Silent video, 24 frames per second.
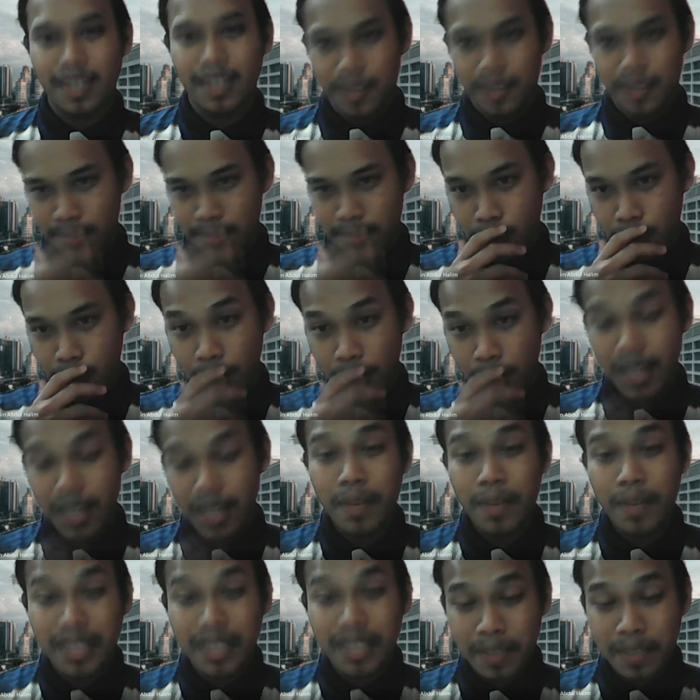Sorry,
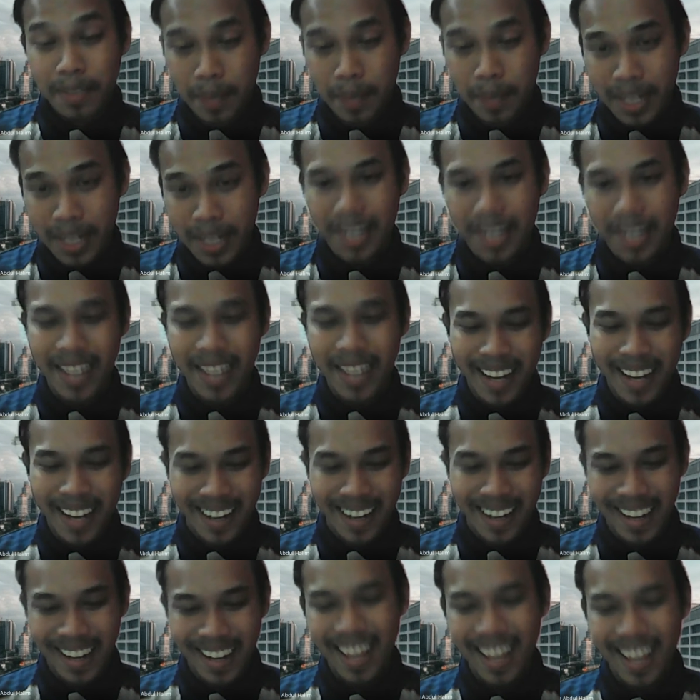muscle pain.
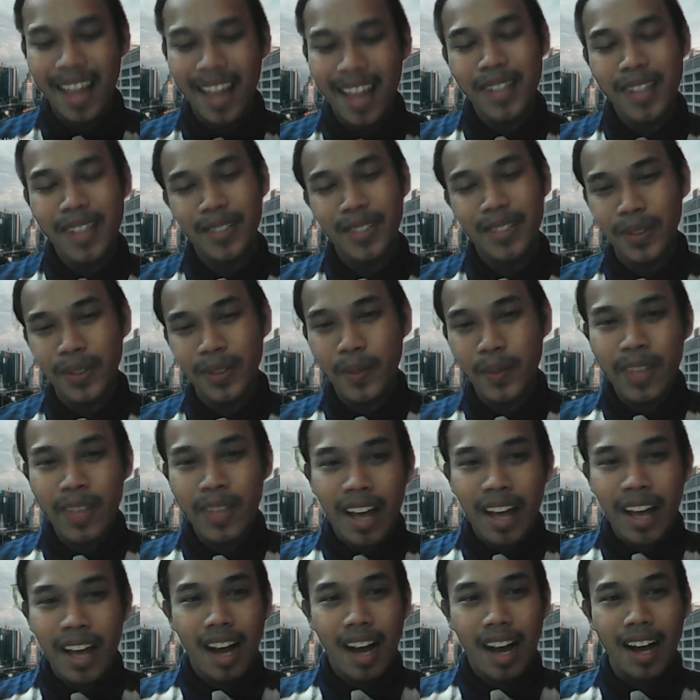So,
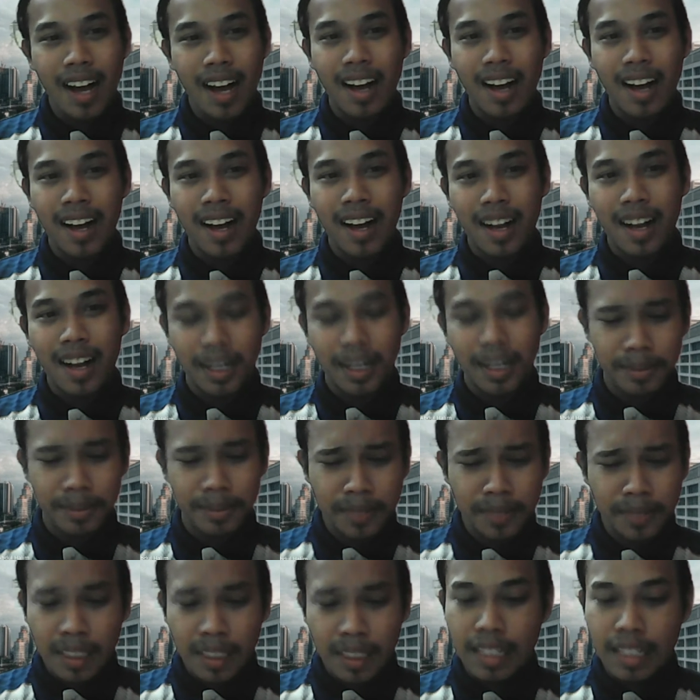
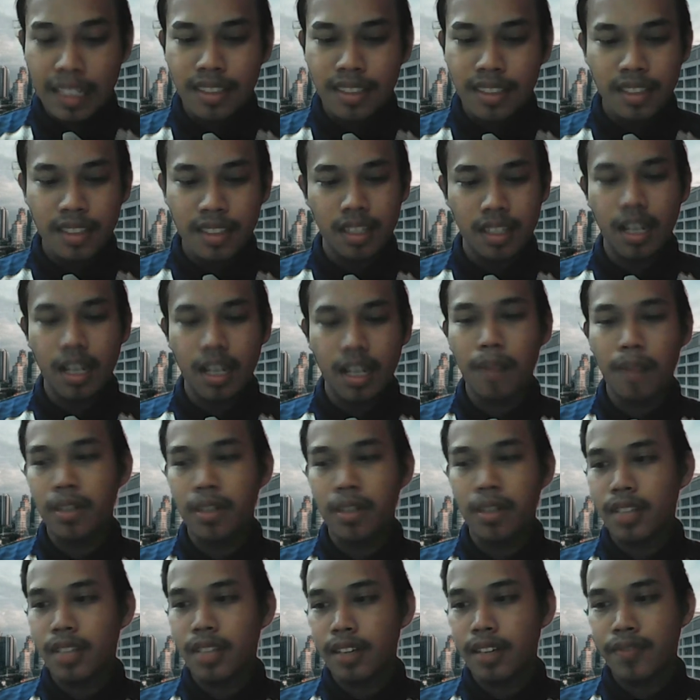this is a common side
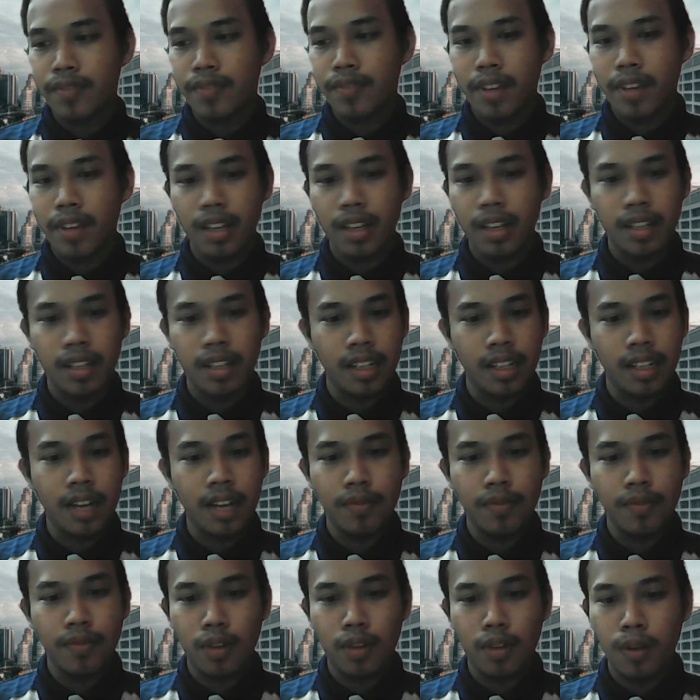effect that come
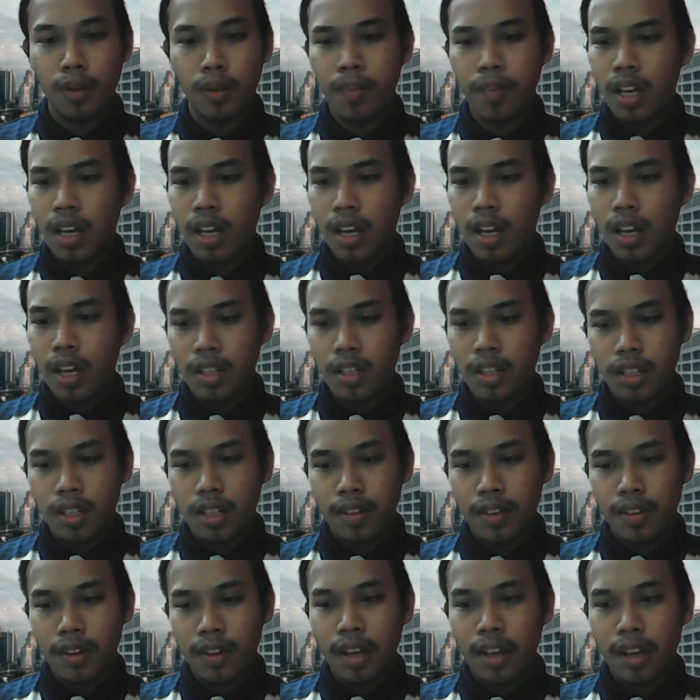from the
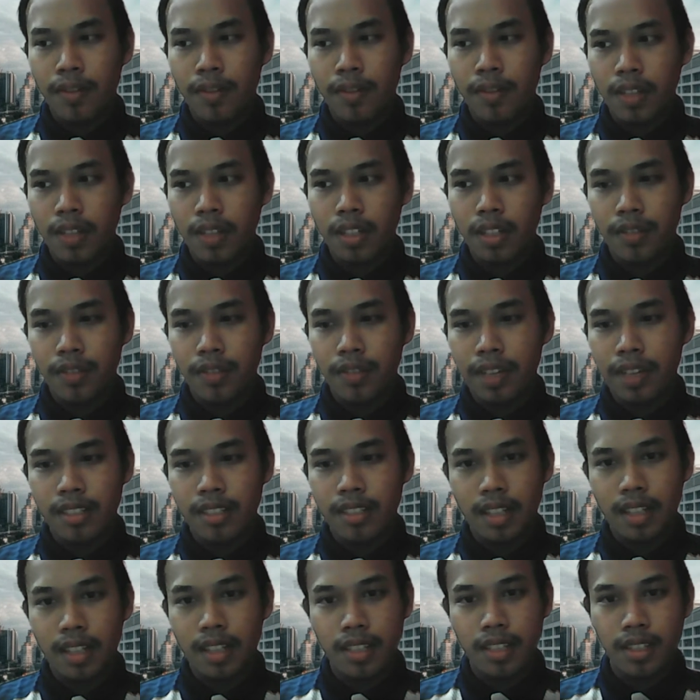after the
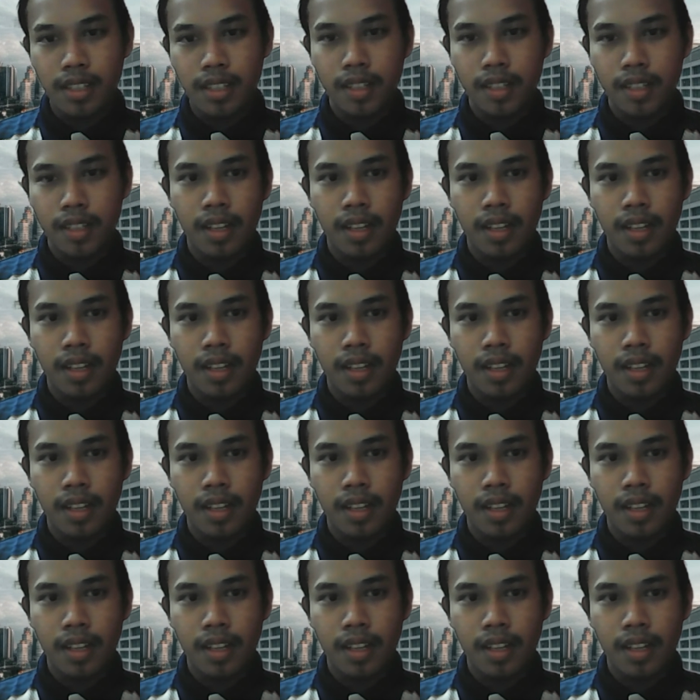vaccination